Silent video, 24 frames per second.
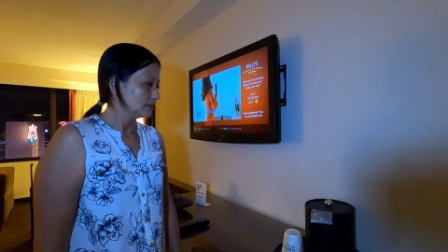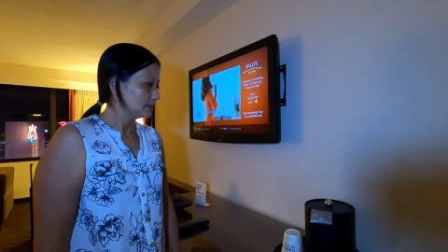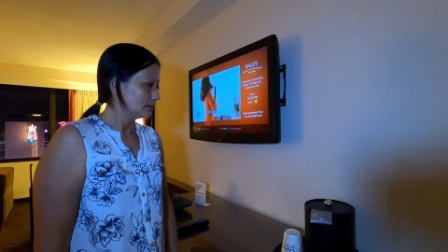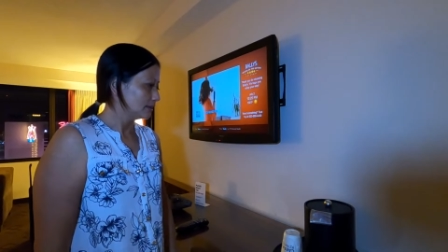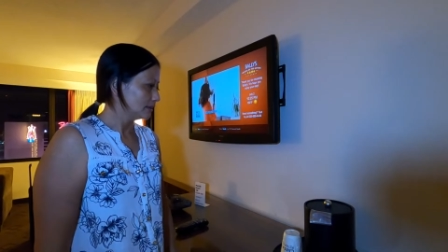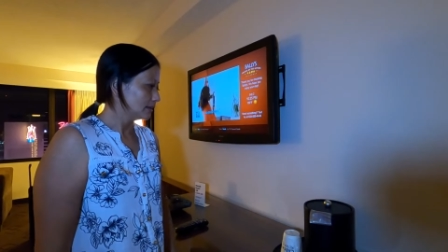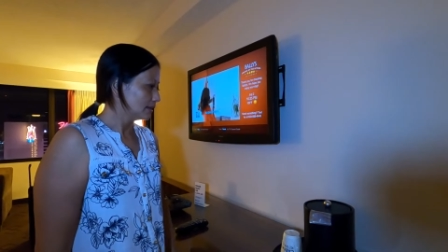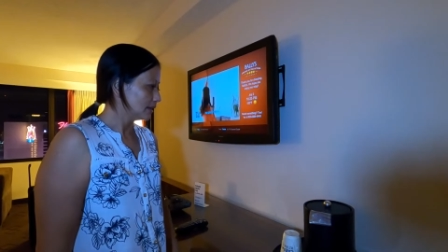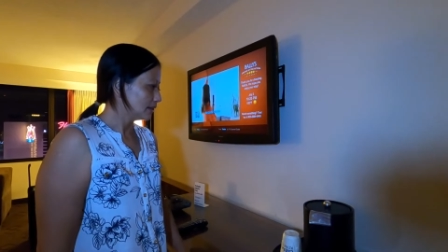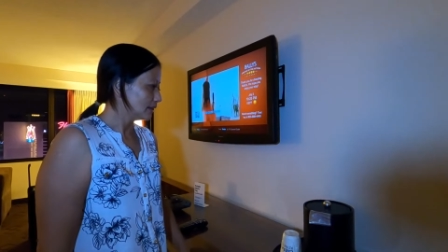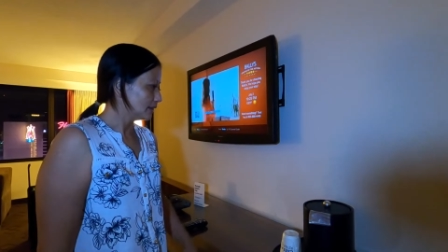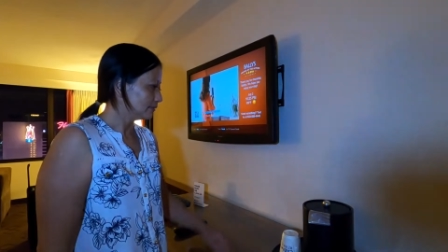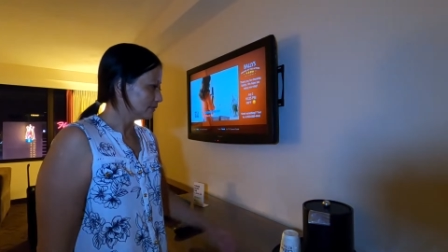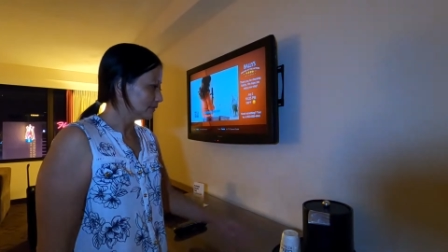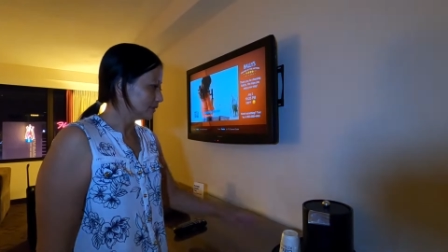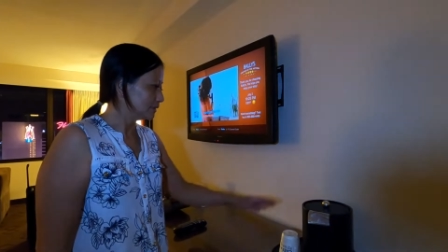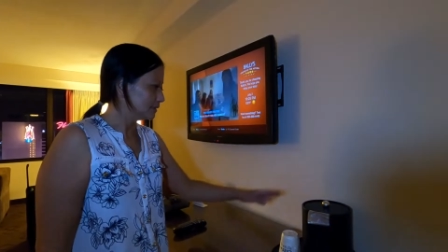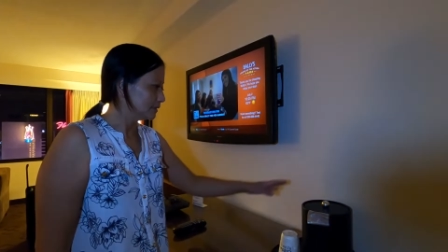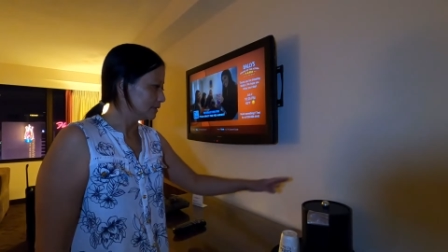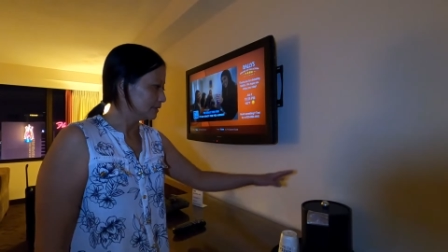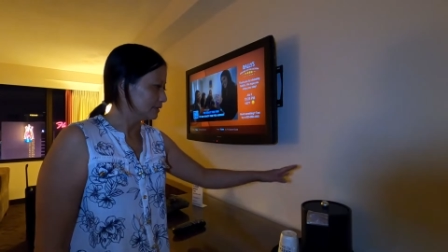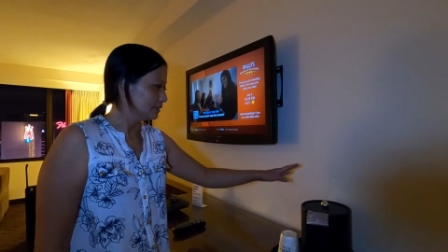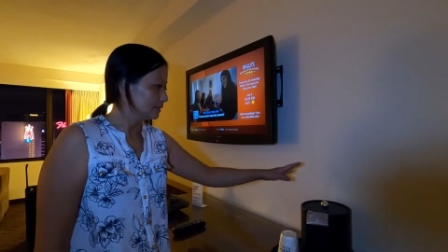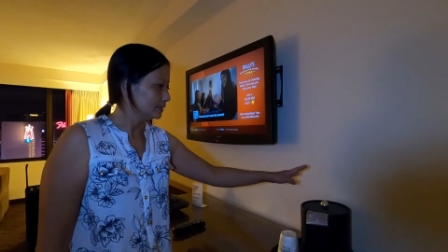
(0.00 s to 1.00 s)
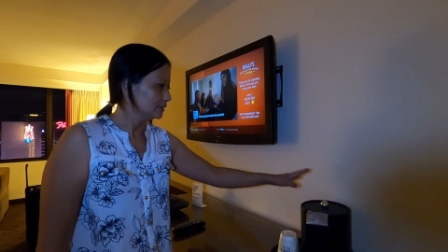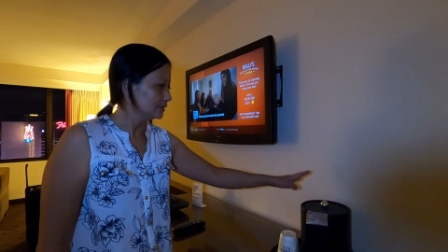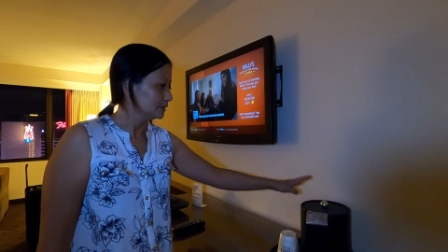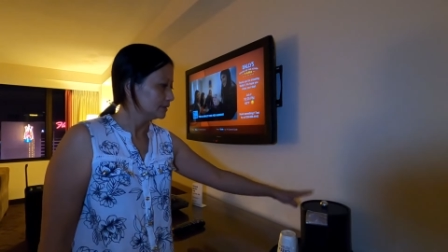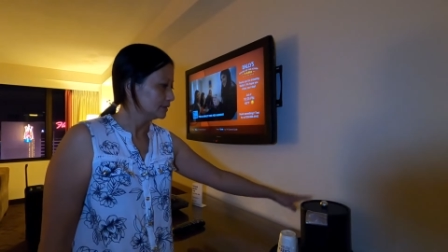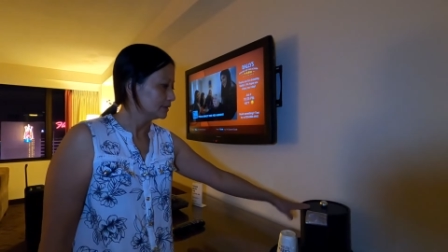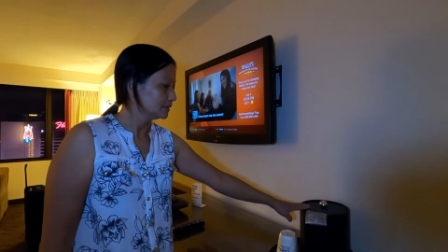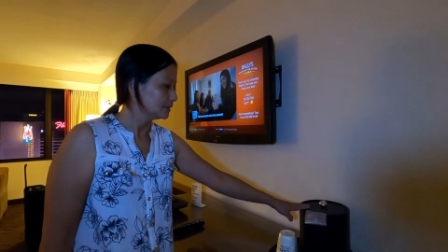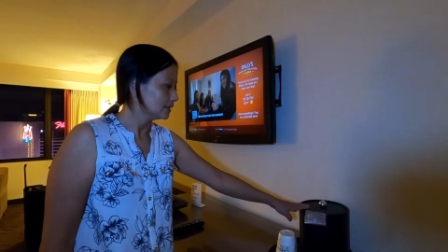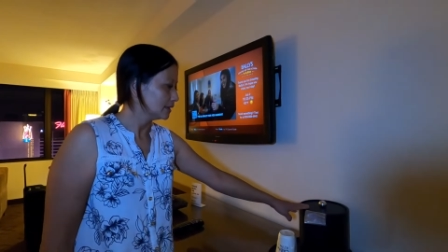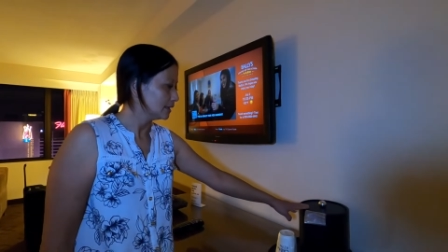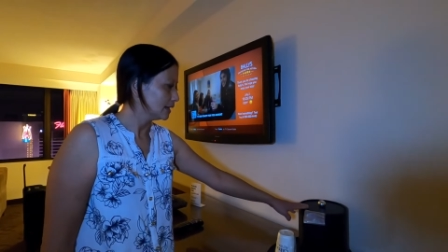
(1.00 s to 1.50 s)
They have a
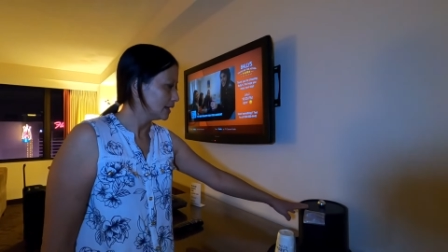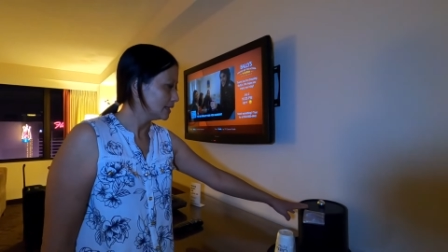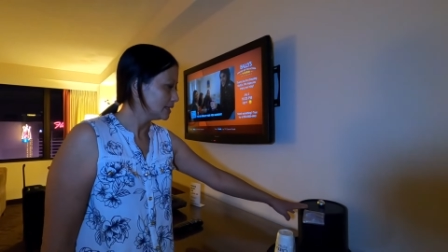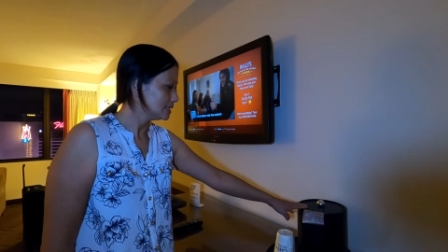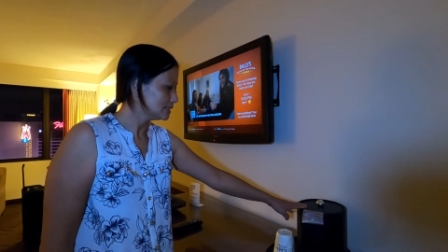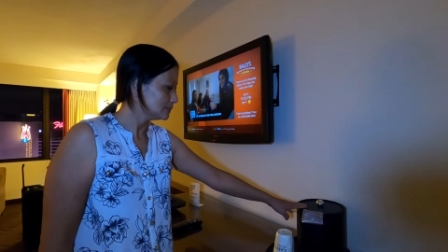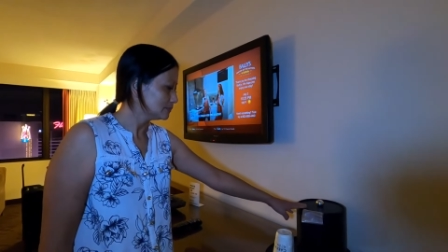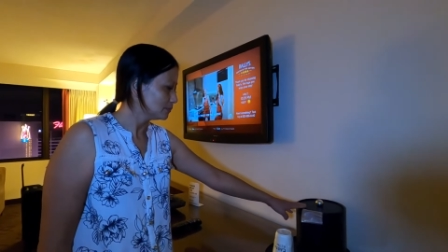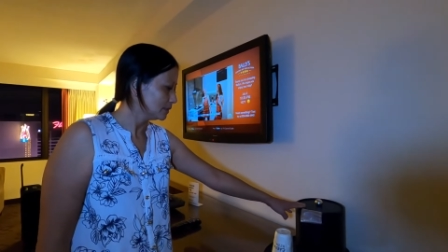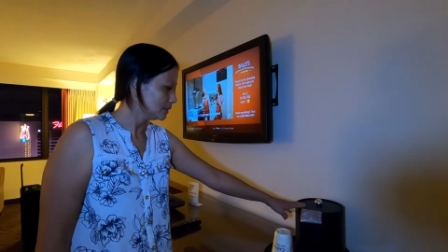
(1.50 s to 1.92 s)
ice